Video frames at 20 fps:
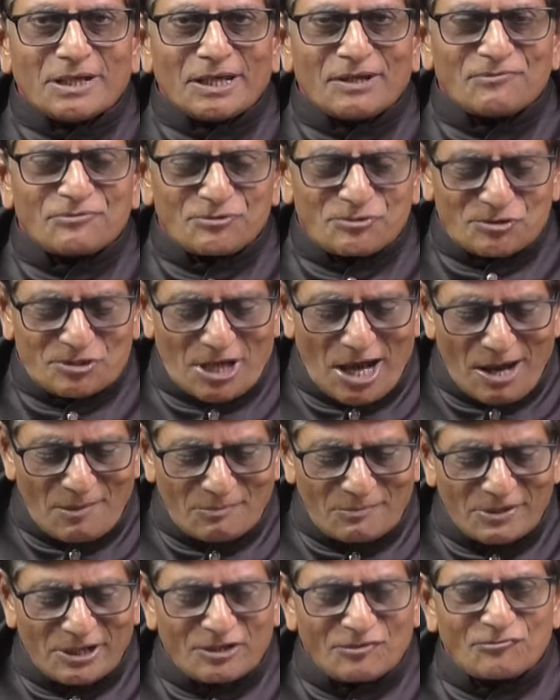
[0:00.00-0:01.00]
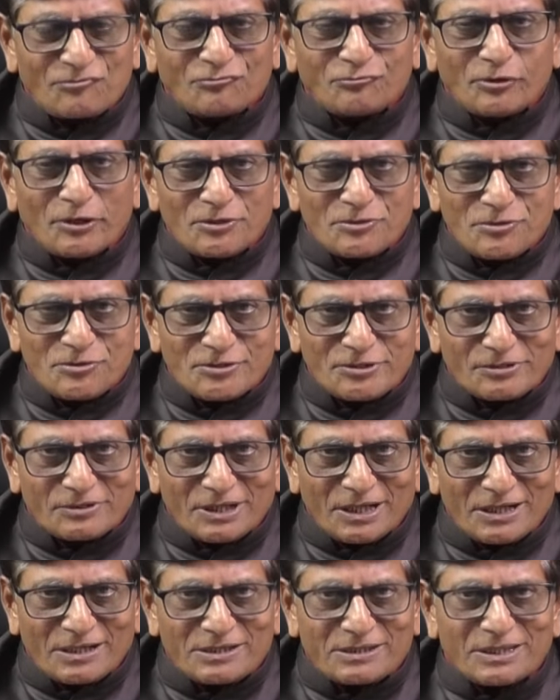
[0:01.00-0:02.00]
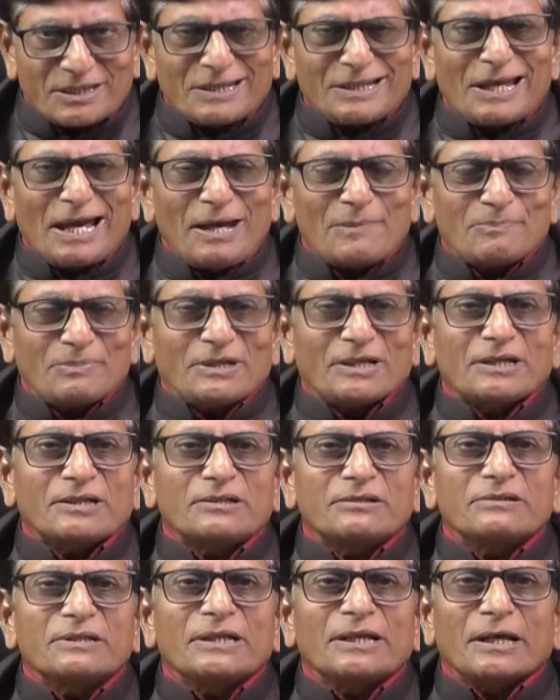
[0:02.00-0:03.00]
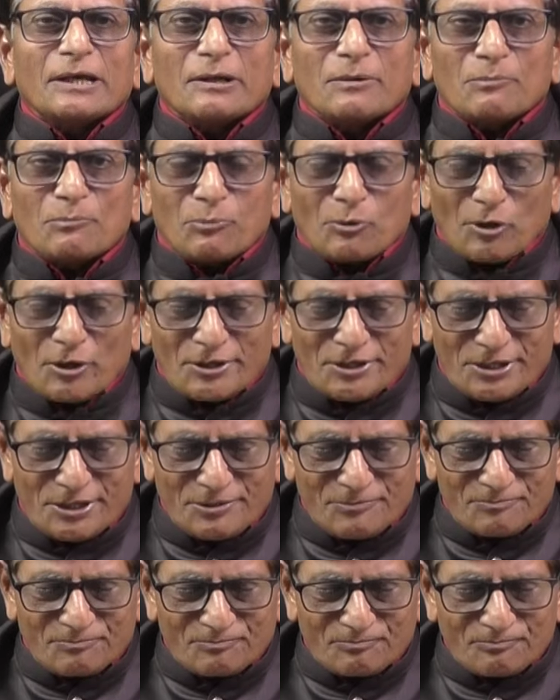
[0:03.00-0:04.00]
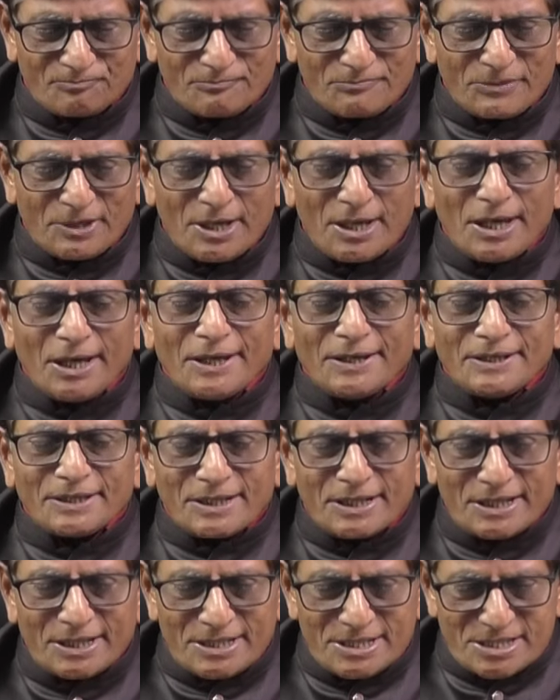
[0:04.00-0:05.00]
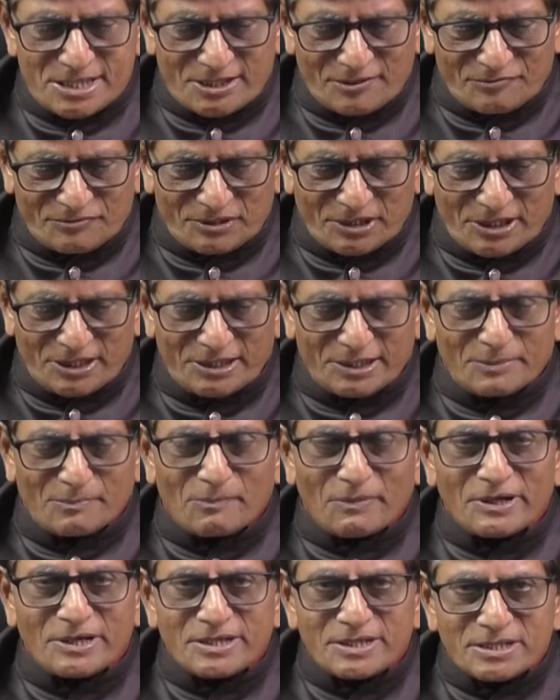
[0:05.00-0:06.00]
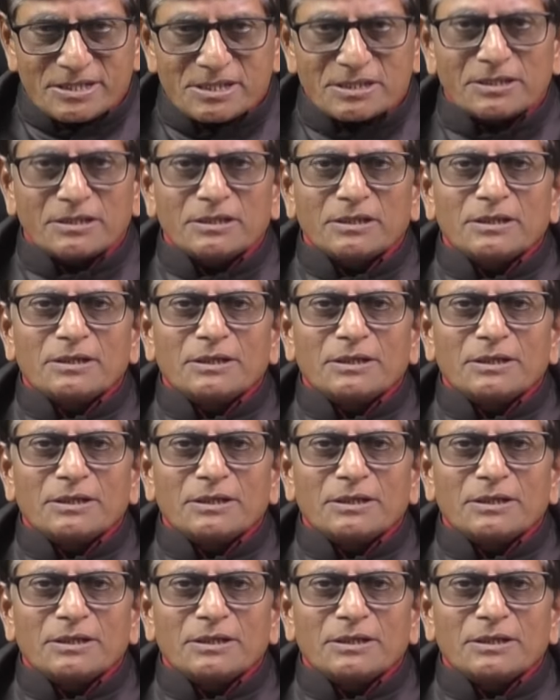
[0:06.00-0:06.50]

If some unfortunate thing happening to the employee, in case of their demise,